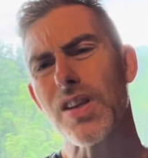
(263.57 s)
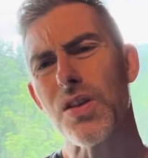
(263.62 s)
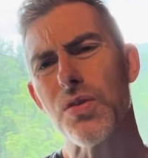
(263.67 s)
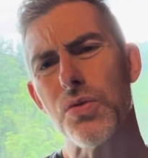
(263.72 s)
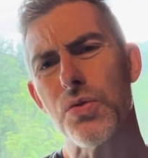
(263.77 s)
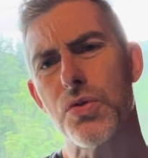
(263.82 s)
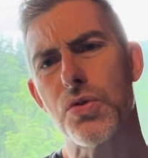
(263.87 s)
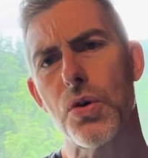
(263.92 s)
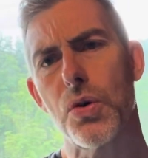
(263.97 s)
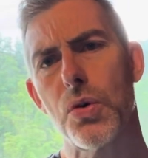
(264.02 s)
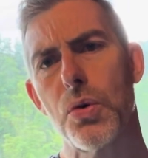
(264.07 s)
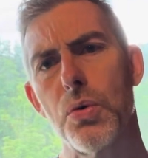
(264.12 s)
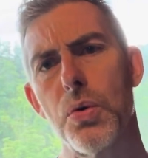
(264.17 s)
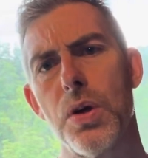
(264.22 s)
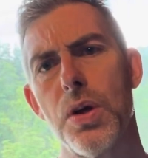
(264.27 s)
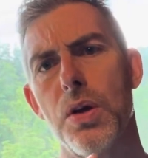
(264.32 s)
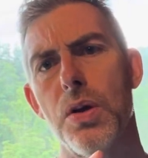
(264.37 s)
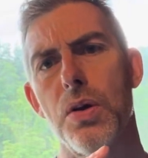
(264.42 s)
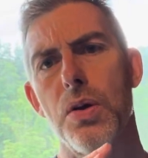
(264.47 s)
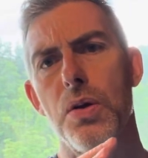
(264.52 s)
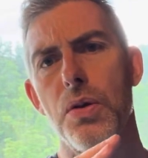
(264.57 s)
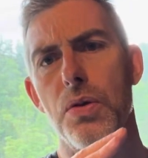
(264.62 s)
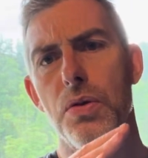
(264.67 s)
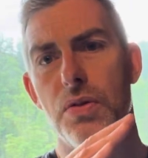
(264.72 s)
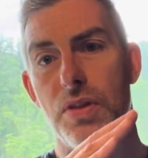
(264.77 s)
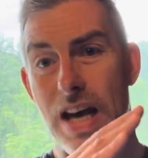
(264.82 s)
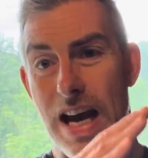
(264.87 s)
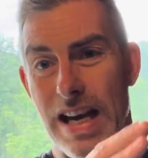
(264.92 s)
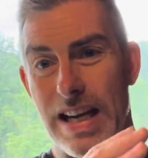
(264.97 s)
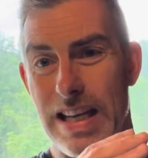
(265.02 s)
So
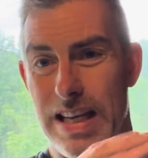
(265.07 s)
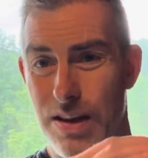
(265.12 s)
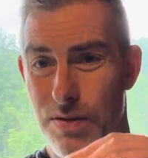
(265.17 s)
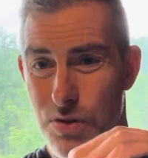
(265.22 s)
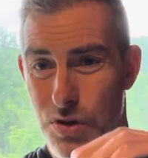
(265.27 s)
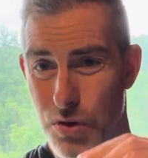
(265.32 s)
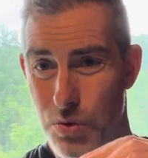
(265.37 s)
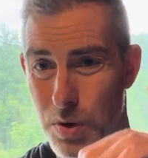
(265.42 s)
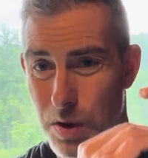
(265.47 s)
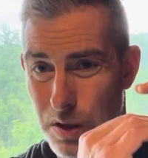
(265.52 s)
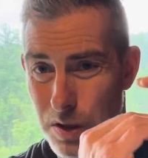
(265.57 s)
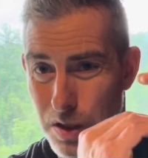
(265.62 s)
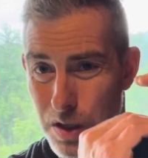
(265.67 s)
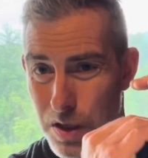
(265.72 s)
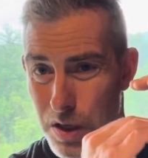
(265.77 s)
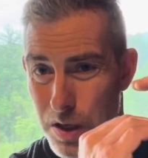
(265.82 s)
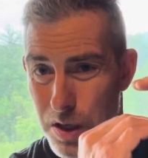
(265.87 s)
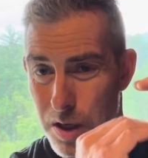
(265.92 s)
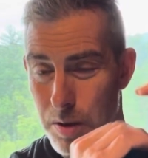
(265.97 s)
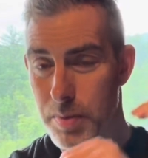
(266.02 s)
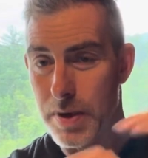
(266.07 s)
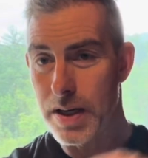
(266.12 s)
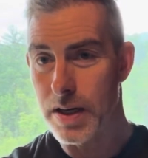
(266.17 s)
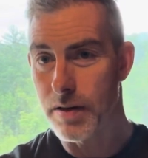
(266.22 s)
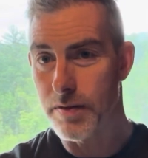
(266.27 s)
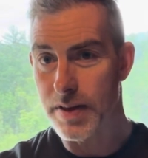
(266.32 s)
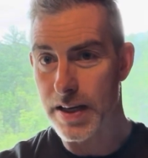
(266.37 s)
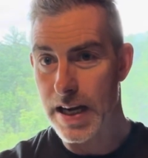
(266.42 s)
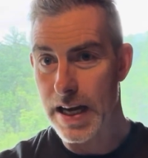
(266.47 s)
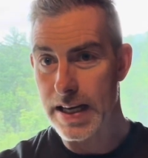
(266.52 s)
that gives you a little bit
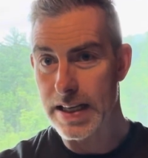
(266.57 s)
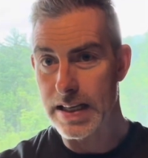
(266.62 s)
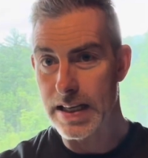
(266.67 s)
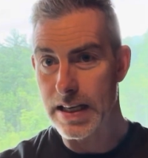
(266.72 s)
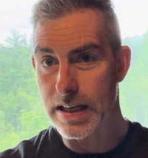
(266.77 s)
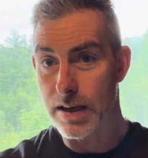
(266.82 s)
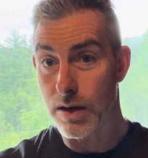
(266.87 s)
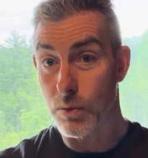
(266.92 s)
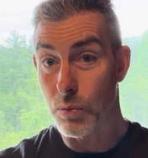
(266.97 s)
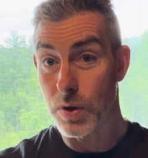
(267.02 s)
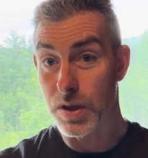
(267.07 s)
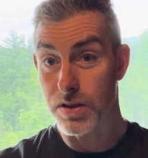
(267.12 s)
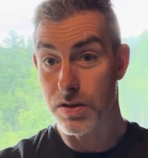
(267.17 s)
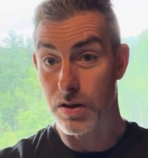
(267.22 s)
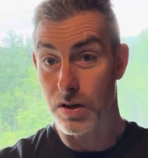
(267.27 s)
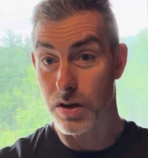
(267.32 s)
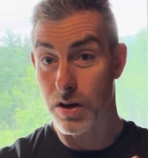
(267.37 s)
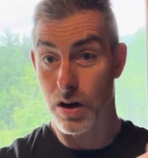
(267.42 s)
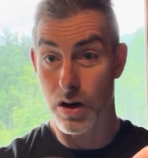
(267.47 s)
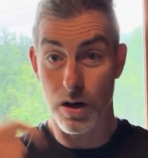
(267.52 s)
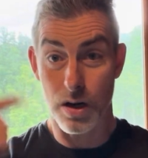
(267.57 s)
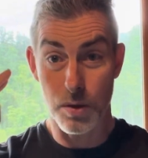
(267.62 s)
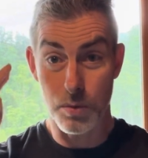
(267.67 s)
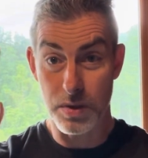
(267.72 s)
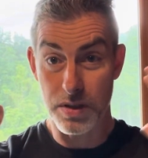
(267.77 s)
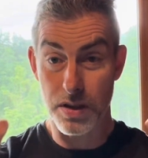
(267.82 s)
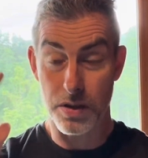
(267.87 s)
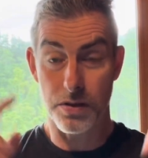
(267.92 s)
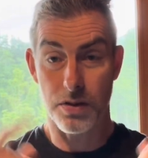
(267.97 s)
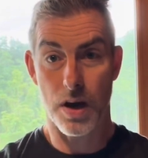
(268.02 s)
of an idea of what's occurring
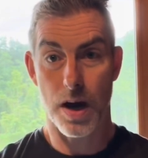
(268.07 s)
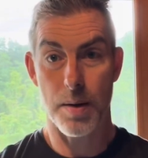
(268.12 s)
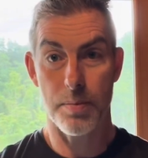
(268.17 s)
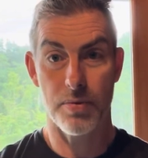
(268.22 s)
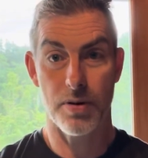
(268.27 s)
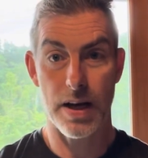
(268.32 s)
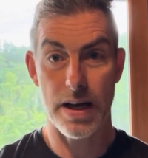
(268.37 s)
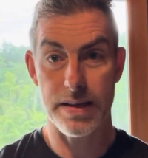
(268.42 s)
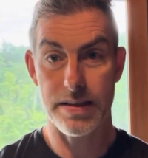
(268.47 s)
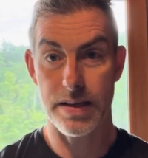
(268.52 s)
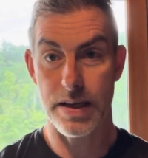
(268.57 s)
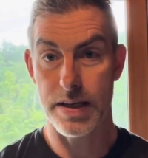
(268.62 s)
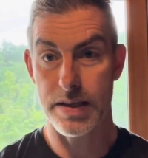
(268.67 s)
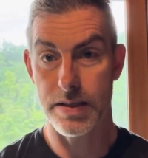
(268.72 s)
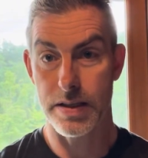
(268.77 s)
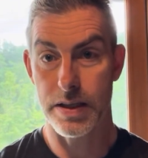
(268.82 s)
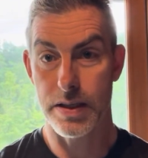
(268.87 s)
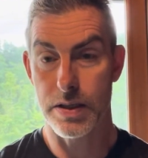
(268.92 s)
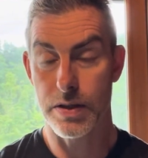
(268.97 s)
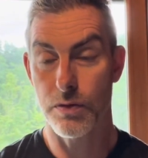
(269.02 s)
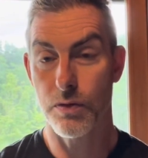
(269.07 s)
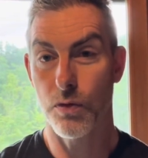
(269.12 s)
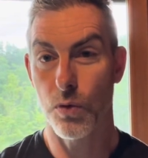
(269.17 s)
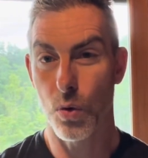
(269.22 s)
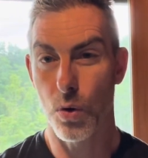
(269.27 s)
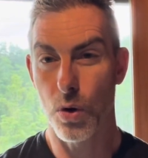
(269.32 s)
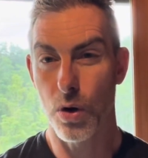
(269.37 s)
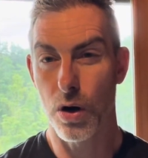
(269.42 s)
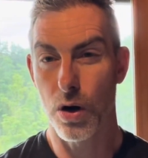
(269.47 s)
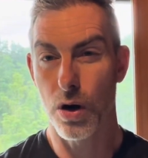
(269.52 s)
with the thought processes
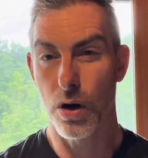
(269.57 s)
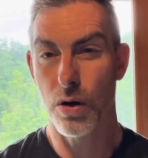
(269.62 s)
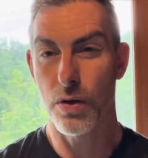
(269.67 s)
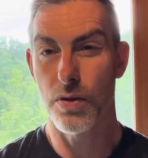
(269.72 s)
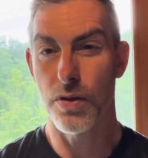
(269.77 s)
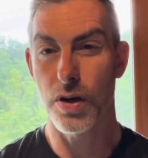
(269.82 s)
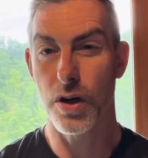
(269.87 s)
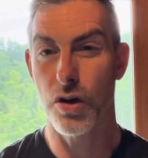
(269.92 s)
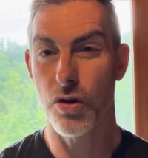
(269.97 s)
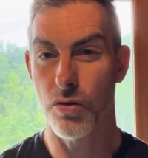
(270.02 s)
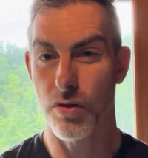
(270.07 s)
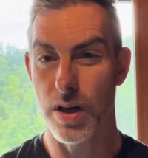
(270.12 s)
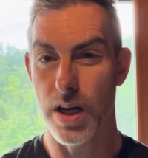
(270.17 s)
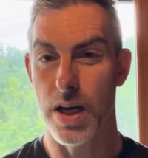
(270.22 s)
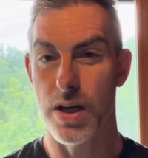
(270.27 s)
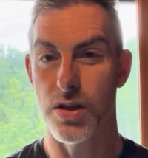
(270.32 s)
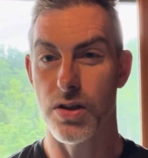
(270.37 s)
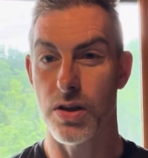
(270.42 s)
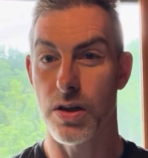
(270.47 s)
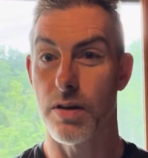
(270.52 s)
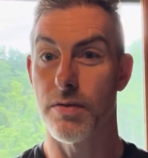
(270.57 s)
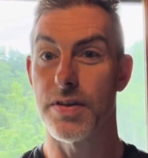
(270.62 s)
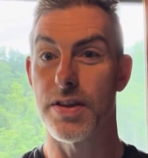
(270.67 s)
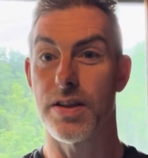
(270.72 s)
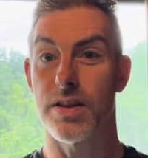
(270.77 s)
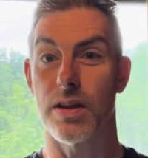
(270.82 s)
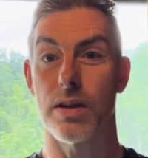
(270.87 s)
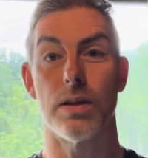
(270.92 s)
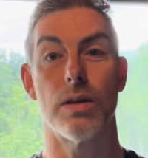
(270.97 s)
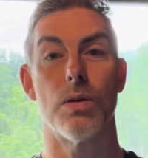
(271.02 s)
for the creation of a
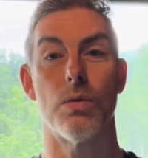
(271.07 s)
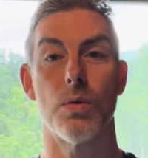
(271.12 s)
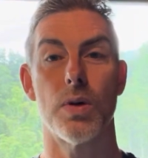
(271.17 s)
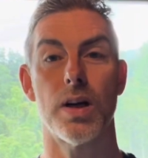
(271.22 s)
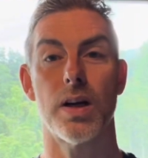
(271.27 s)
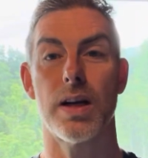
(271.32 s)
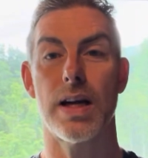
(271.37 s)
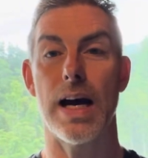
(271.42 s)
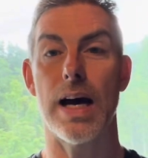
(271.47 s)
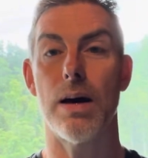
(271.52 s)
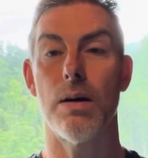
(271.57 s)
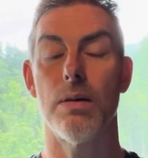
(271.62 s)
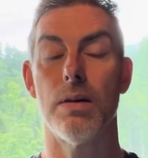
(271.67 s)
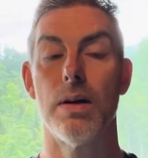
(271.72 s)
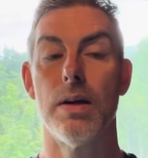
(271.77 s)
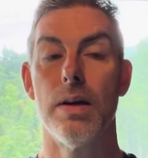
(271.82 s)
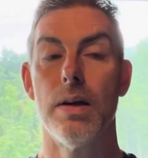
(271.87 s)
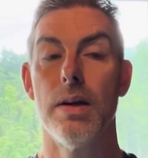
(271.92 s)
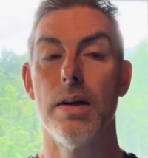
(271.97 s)
single workout.